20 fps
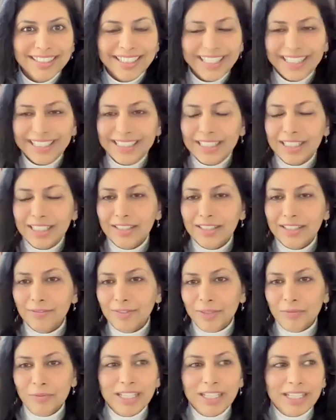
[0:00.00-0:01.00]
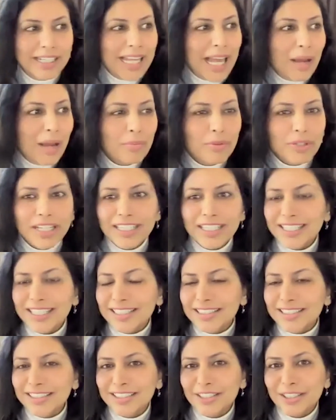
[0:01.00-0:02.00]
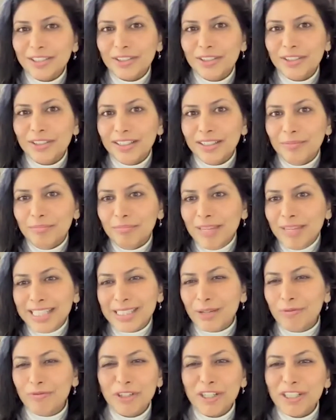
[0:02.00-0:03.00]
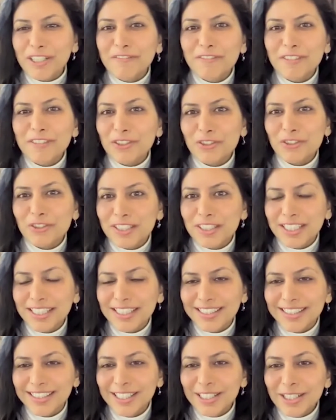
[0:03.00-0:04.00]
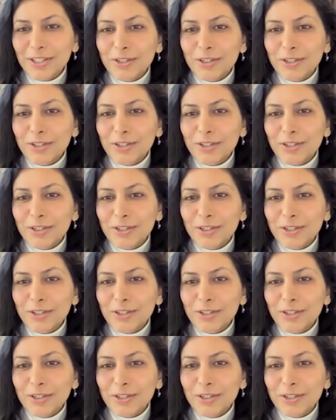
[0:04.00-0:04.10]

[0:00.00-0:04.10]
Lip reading: When we collaborate, it kind of makes up for our deficiencies.